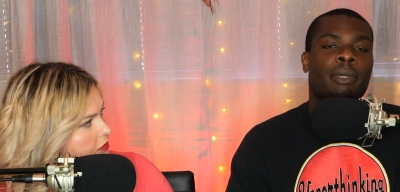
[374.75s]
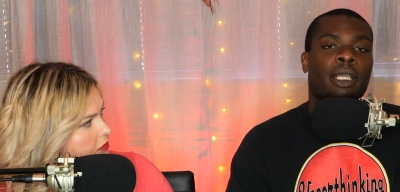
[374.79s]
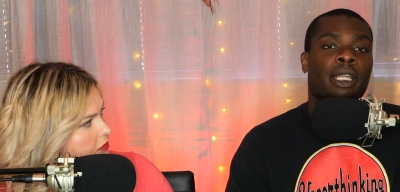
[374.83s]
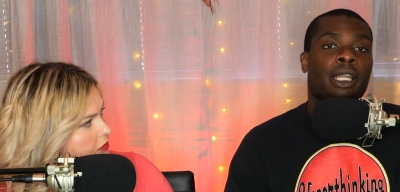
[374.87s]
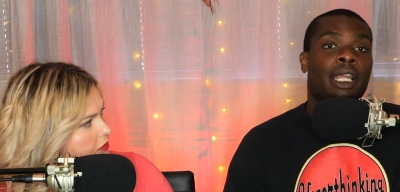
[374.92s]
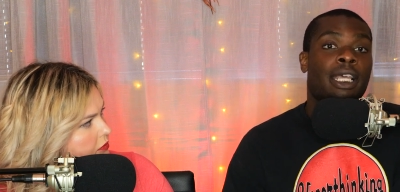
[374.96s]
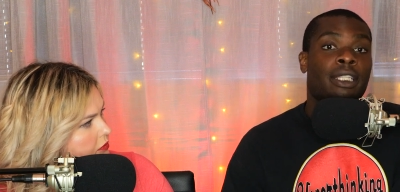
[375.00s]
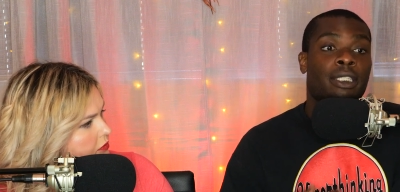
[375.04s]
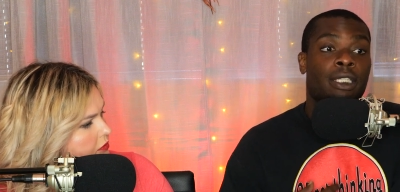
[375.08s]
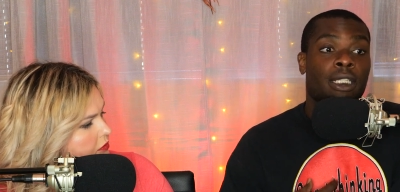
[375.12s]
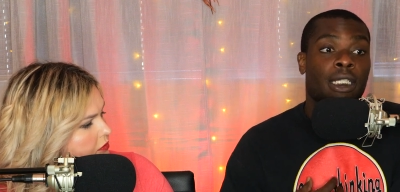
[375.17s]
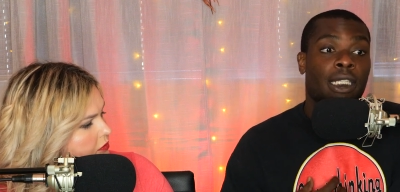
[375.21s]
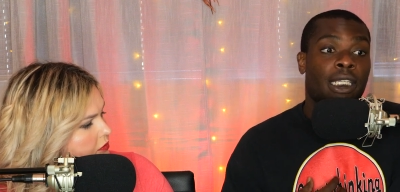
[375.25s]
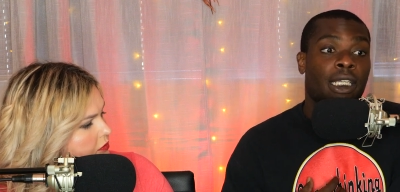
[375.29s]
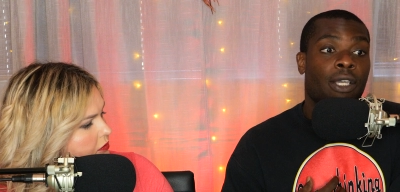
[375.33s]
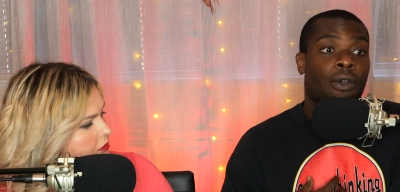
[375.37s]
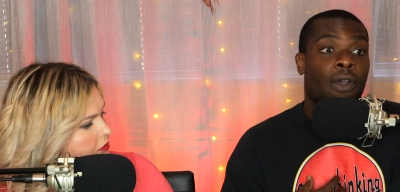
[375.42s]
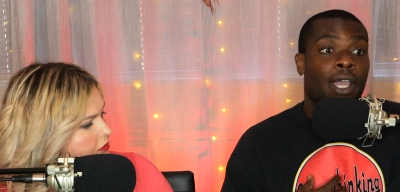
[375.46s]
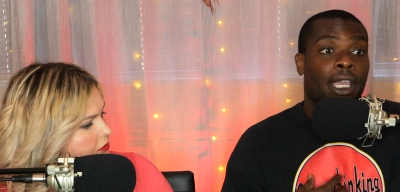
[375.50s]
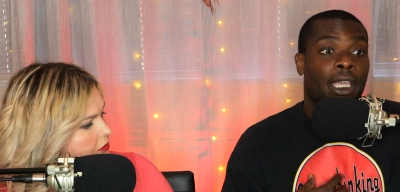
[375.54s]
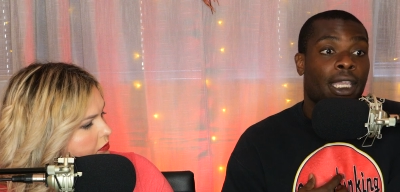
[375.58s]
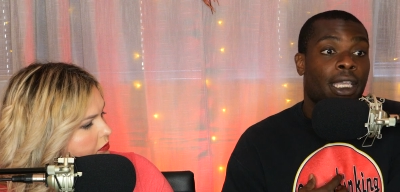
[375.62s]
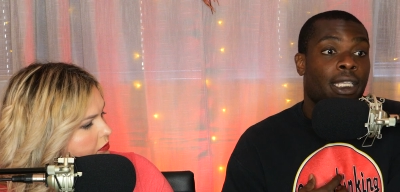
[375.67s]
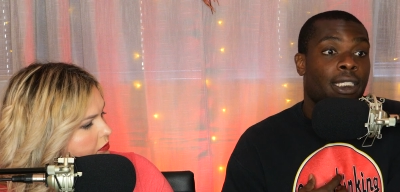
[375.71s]
Speaker 1: me. And as a Leo,
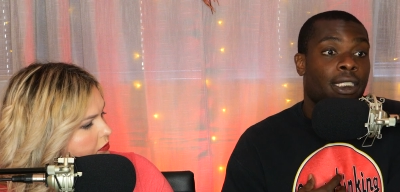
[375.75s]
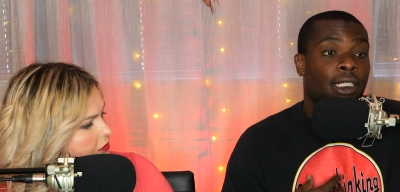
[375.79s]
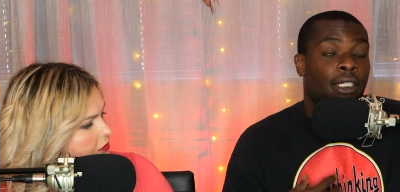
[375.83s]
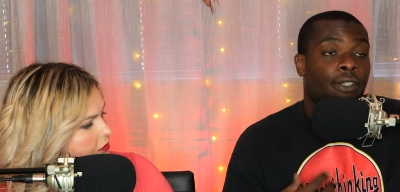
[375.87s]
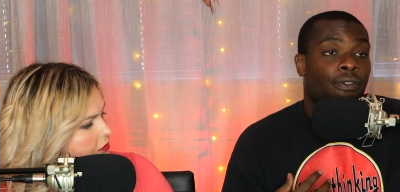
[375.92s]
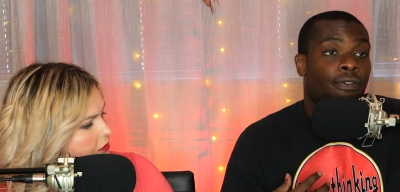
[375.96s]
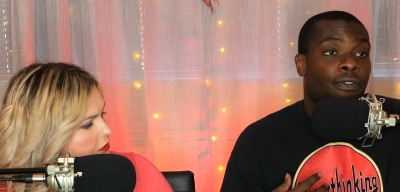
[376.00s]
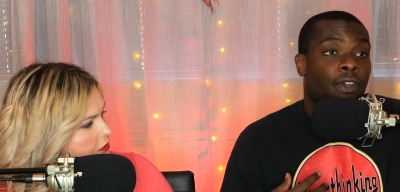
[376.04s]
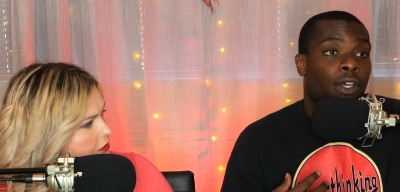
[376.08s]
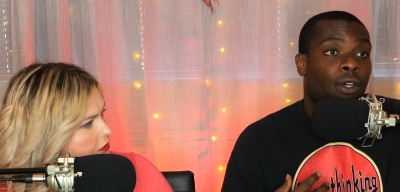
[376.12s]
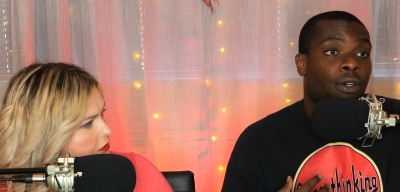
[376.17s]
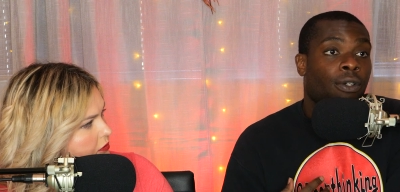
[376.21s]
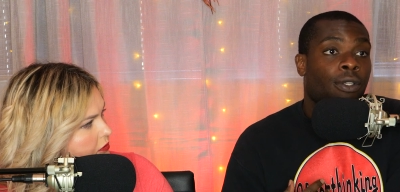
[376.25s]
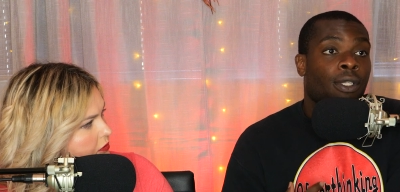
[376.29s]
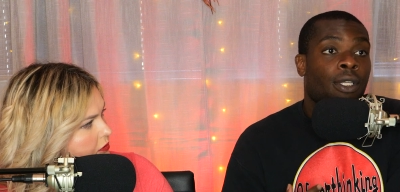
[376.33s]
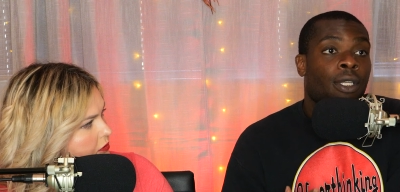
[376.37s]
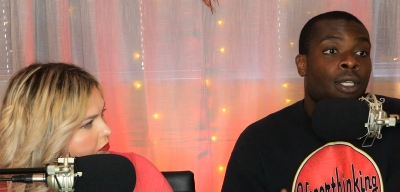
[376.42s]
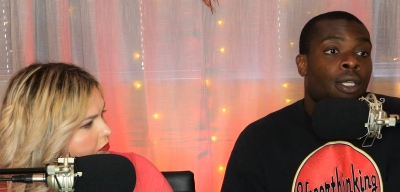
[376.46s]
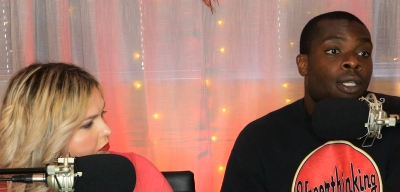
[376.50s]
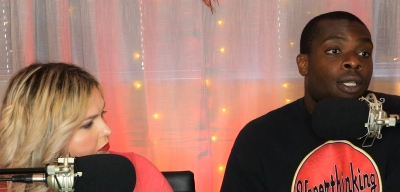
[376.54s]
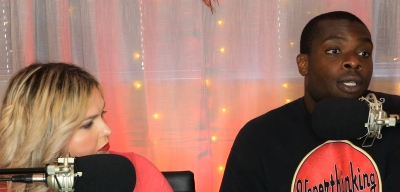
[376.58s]
I guess he felt